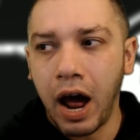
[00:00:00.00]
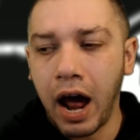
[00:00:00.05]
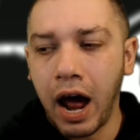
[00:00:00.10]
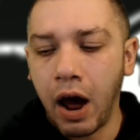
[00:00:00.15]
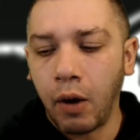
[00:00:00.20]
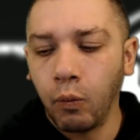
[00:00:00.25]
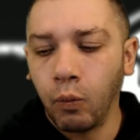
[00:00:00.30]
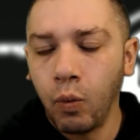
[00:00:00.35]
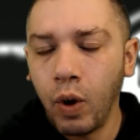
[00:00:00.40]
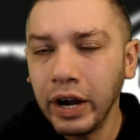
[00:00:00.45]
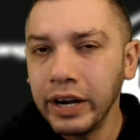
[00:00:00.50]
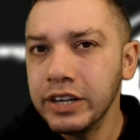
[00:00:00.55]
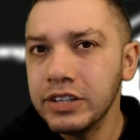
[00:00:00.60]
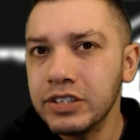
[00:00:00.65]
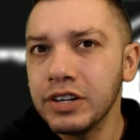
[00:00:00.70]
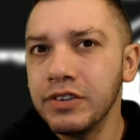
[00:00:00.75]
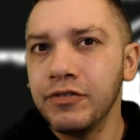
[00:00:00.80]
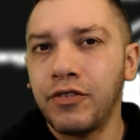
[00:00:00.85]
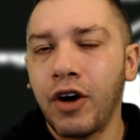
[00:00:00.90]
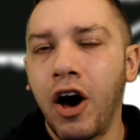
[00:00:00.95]
what his
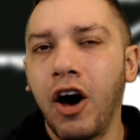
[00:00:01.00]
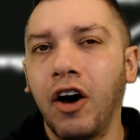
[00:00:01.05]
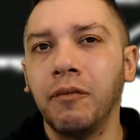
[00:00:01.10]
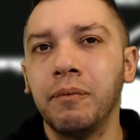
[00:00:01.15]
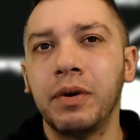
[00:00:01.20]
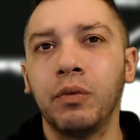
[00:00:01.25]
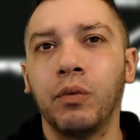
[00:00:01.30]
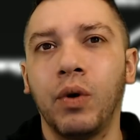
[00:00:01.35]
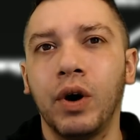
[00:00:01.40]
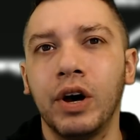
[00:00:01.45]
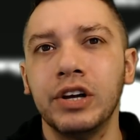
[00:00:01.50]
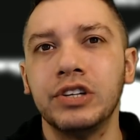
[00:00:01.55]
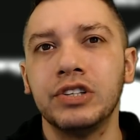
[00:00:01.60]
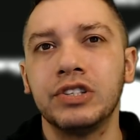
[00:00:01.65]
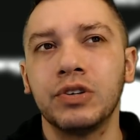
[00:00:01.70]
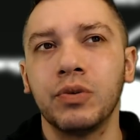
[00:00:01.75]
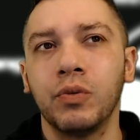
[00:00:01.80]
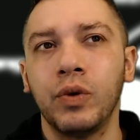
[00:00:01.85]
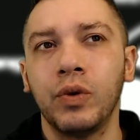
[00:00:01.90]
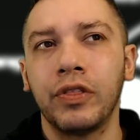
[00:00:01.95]
involvement was
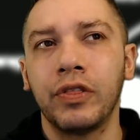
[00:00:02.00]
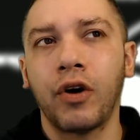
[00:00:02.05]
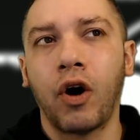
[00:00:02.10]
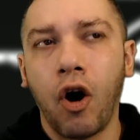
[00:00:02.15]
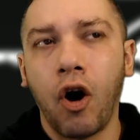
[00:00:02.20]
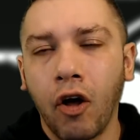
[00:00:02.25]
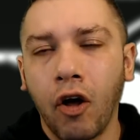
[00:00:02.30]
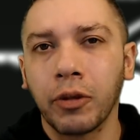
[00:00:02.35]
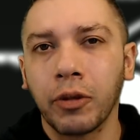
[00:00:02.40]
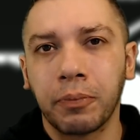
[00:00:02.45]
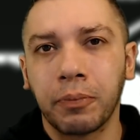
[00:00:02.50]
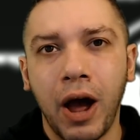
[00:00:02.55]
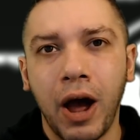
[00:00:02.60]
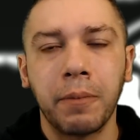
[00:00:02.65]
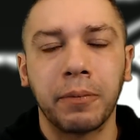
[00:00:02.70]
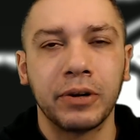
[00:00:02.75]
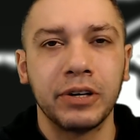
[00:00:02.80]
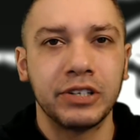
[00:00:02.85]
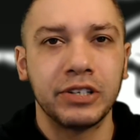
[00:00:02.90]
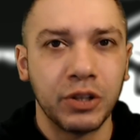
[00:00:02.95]
with all the
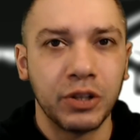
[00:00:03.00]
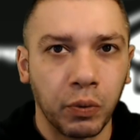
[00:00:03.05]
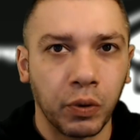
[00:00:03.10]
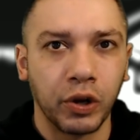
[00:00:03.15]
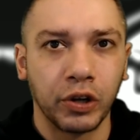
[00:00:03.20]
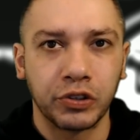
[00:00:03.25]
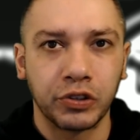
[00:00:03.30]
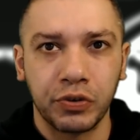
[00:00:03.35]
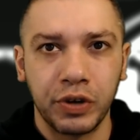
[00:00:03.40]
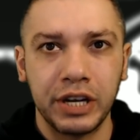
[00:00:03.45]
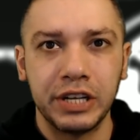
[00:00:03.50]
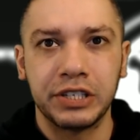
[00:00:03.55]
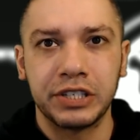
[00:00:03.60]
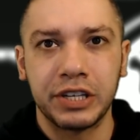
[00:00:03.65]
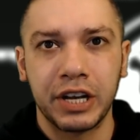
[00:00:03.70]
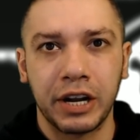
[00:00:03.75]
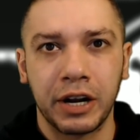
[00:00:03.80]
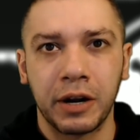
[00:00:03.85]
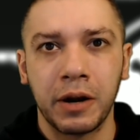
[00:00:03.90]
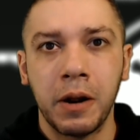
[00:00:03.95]
properties in the World Trade
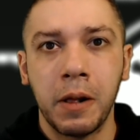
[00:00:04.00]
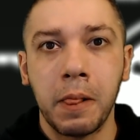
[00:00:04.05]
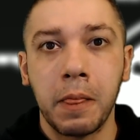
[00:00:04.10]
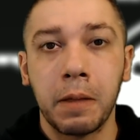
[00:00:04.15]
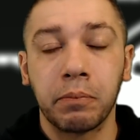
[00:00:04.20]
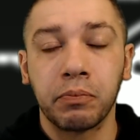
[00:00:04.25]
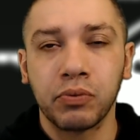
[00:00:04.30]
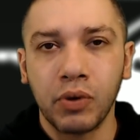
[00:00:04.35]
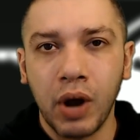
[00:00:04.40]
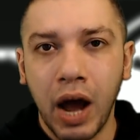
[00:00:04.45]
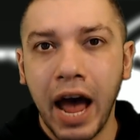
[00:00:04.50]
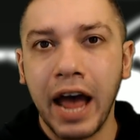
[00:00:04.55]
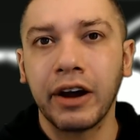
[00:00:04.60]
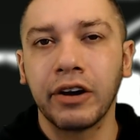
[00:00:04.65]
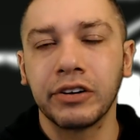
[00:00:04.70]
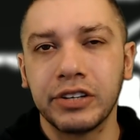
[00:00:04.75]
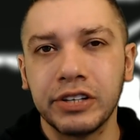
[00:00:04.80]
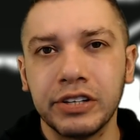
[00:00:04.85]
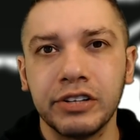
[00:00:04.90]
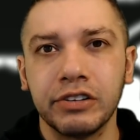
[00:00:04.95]
Center prior
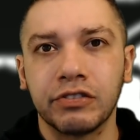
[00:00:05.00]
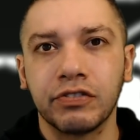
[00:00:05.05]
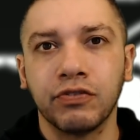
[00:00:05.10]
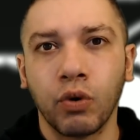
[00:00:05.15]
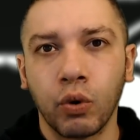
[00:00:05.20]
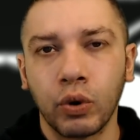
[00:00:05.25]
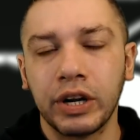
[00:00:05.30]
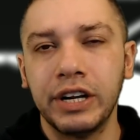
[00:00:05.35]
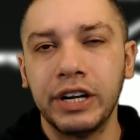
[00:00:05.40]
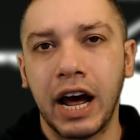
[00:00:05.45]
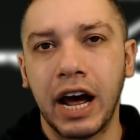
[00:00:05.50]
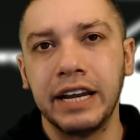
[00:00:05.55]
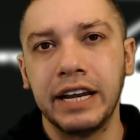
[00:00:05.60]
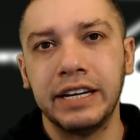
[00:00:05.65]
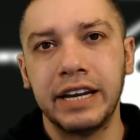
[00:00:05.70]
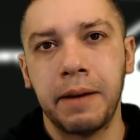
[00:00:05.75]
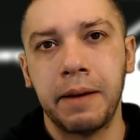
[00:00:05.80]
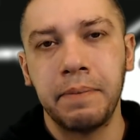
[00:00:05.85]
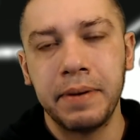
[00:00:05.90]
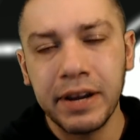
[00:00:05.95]
to this
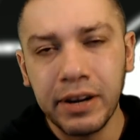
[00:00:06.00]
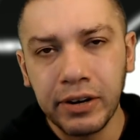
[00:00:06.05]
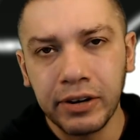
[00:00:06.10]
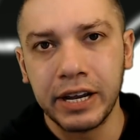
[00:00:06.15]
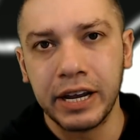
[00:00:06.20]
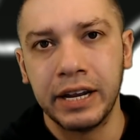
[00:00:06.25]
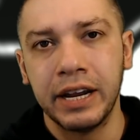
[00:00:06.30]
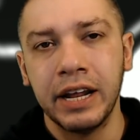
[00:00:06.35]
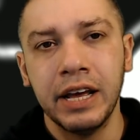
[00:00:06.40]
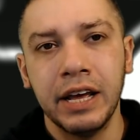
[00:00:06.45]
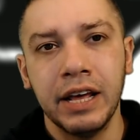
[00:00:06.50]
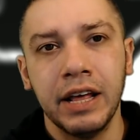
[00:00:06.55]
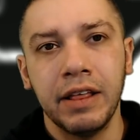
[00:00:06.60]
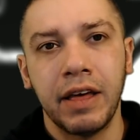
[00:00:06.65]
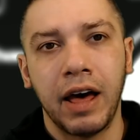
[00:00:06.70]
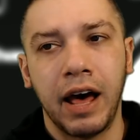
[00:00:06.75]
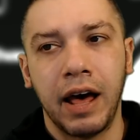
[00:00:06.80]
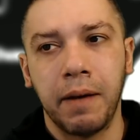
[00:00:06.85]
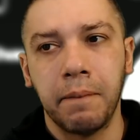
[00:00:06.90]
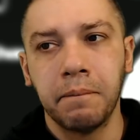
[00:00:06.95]
49-day period.
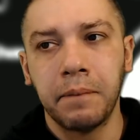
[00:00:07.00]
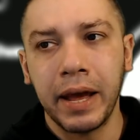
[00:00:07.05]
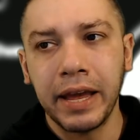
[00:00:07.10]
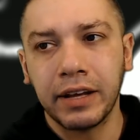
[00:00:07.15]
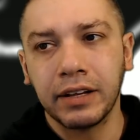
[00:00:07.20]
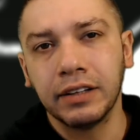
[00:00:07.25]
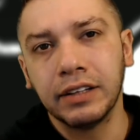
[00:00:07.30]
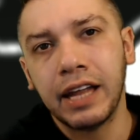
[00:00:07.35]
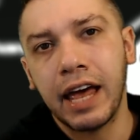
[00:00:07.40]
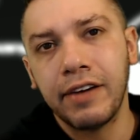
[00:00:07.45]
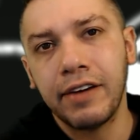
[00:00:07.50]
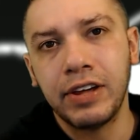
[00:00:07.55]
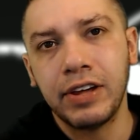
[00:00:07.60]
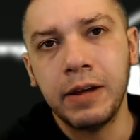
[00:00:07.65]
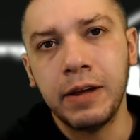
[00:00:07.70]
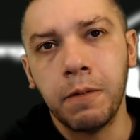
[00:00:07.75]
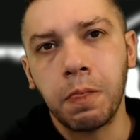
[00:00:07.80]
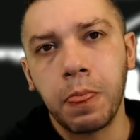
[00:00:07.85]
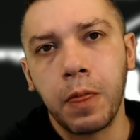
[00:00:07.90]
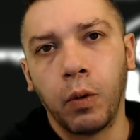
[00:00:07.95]
Michael Levy
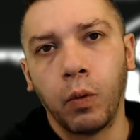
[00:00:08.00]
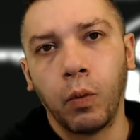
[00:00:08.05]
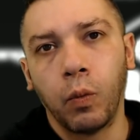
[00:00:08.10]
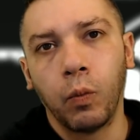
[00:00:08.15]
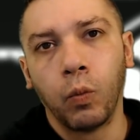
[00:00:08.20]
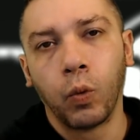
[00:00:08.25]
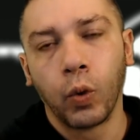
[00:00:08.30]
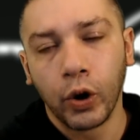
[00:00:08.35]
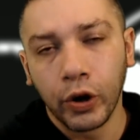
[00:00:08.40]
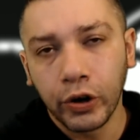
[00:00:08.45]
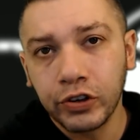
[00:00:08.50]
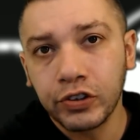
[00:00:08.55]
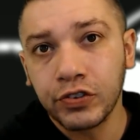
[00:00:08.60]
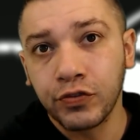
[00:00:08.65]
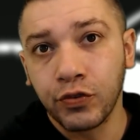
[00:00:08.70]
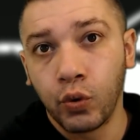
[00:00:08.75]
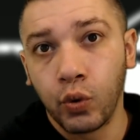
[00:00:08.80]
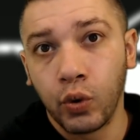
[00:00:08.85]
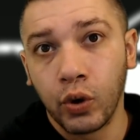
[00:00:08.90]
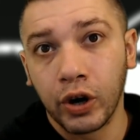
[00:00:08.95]
works
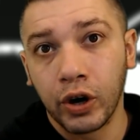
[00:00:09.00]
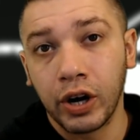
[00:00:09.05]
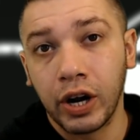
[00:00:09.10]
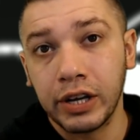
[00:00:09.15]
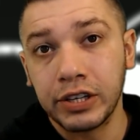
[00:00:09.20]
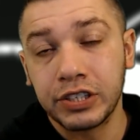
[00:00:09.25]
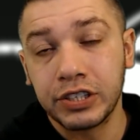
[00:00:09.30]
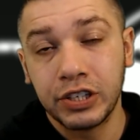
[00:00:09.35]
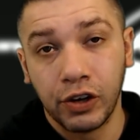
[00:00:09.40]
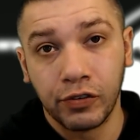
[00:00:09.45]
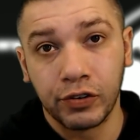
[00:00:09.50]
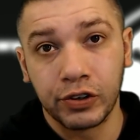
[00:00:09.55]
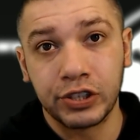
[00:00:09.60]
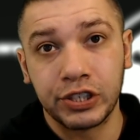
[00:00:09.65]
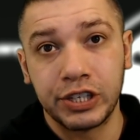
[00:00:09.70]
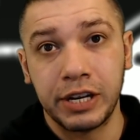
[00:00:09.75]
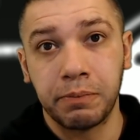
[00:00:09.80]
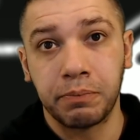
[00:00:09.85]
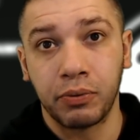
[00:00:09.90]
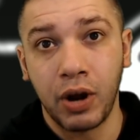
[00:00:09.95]
for
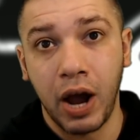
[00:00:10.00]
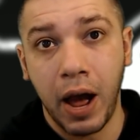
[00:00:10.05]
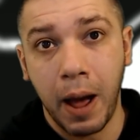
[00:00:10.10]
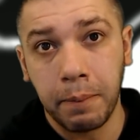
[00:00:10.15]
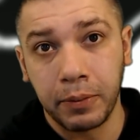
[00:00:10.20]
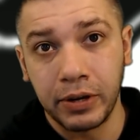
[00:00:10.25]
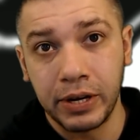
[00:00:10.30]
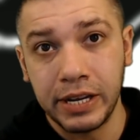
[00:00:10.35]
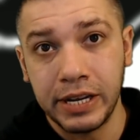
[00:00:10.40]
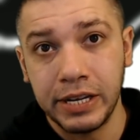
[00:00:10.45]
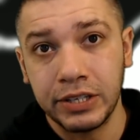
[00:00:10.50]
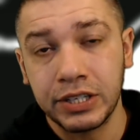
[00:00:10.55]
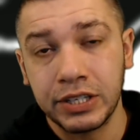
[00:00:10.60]
Silverstein Properties.